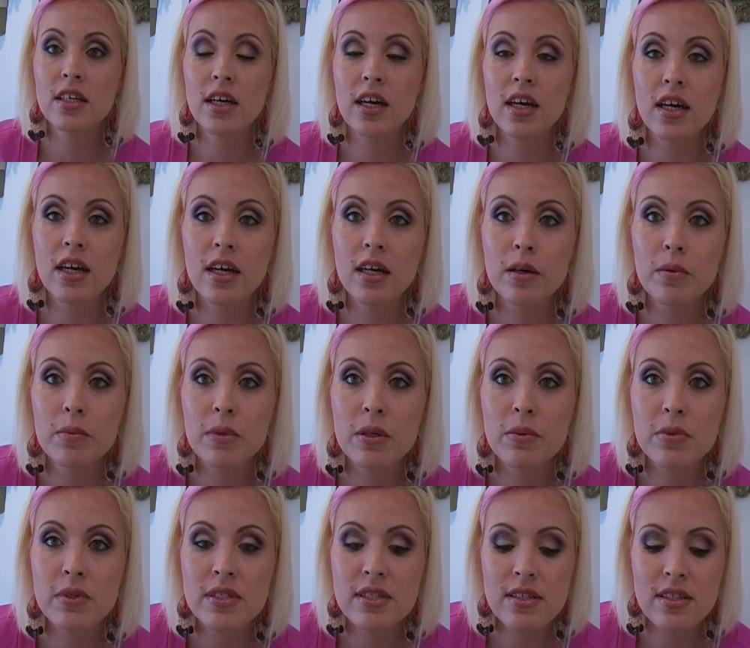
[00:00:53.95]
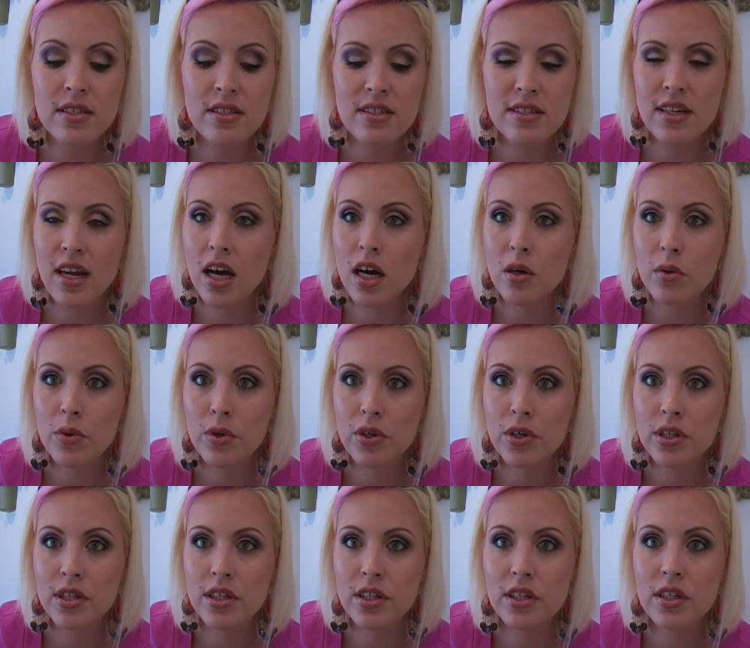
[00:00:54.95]
Um, it was the Style
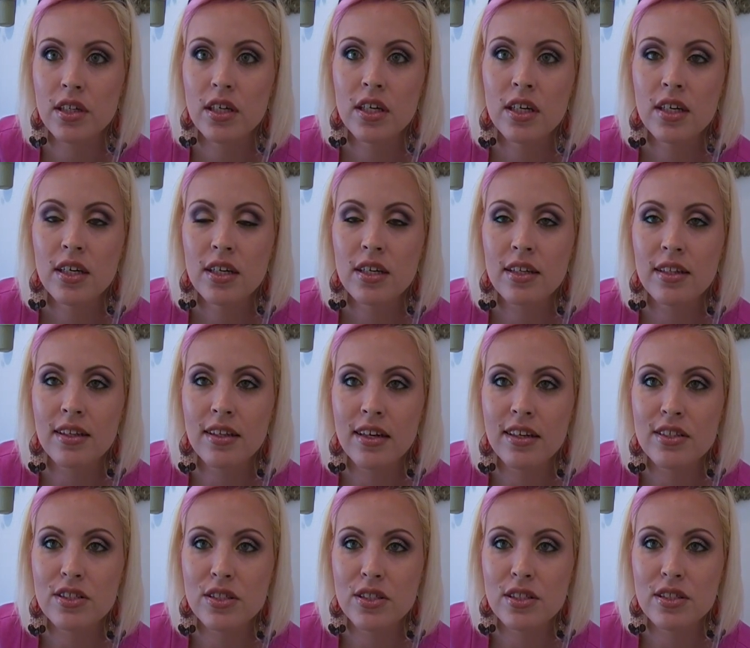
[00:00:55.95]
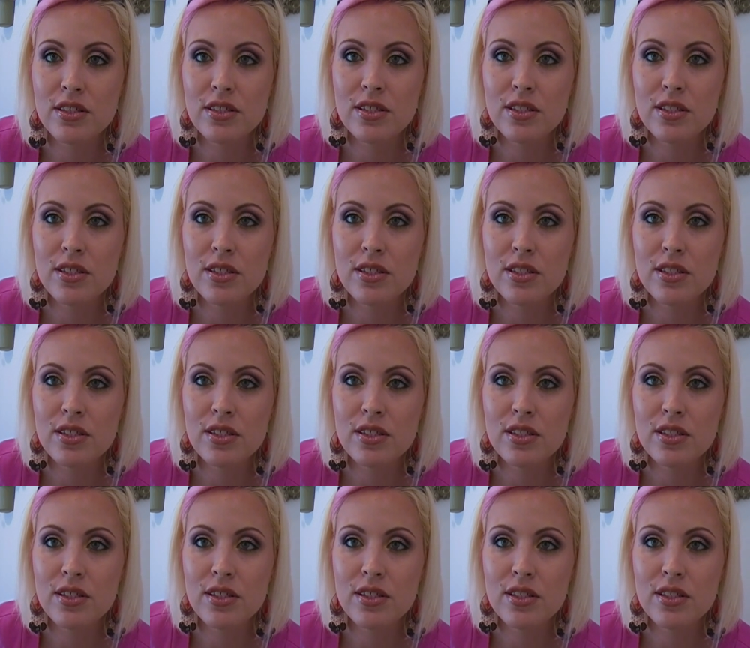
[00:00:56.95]
Warrior collection.